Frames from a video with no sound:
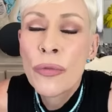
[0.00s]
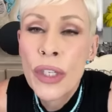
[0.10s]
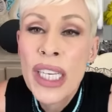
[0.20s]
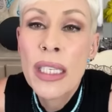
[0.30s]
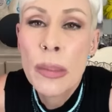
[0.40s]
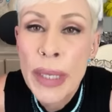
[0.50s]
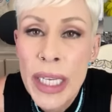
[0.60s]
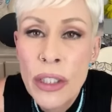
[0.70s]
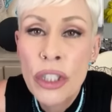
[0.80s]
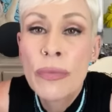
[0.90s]
free
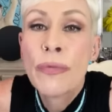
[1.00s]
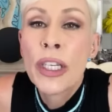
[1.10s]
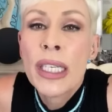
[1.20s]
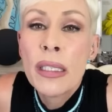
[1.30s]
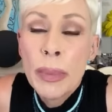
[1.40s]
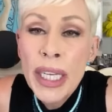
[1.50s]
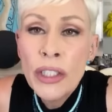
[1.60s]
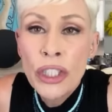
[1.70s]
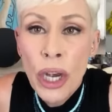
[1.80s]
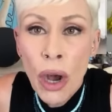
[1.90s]
speech. Free
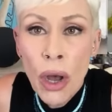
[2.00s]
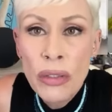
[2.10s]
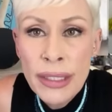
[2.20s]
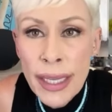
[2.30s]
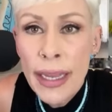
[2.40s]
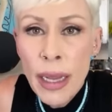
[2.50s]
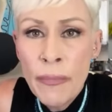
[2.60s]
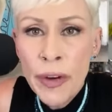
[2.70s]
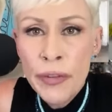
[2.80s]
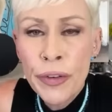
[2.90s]
speech, y'all. Stand
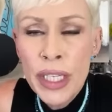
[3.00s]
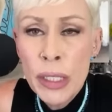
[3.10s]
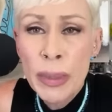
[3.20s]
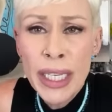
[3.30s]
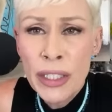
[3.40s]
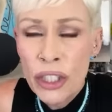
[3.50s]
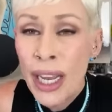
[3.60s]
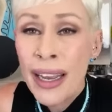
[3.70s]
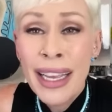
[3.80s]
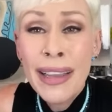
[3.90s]
up for free speech.
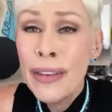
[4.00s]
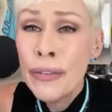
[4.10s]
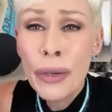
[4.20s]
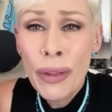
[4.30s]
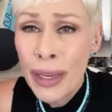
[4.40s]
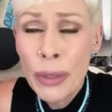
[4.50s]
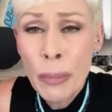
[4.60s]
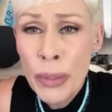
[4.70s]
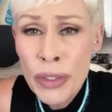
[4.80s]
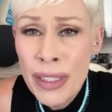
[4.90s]
Even if you don't like what the
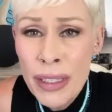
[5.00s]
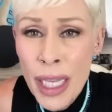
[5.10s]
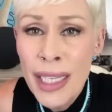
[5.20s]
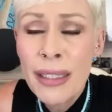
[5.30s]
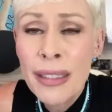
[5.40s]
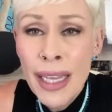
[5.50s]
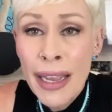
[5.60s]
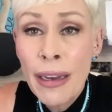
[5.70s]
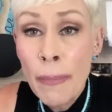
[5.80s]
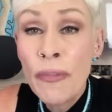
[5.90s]
person says,
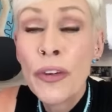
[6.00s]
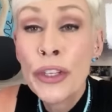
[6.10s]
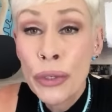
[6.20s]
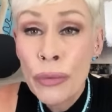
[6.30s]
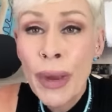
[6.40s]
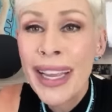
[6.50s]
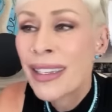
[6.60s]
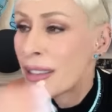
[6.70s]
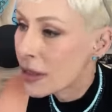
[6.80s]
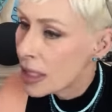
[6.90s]
stand up for your right
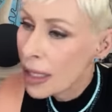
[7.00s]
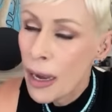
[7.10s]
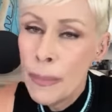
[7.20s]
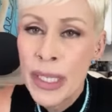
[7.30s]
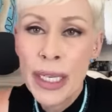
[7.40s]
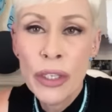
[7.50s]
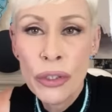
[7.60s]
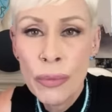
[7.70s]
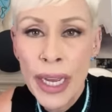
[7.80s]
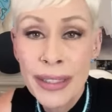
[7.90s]
because they're going to come take
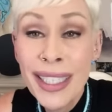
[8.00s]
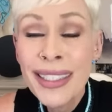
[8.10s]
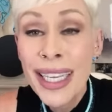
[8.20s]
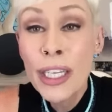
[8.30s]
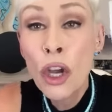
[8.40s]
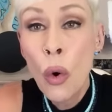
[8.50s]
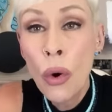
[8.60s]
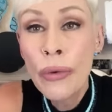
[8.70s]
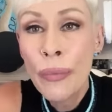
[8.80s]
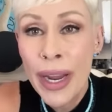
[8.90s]
your rights. It's in
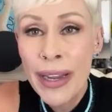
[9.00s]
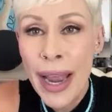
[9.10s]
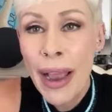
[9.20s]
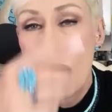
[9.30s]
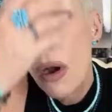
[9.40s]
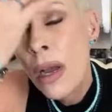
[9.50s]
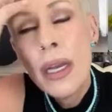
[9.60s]
court right now.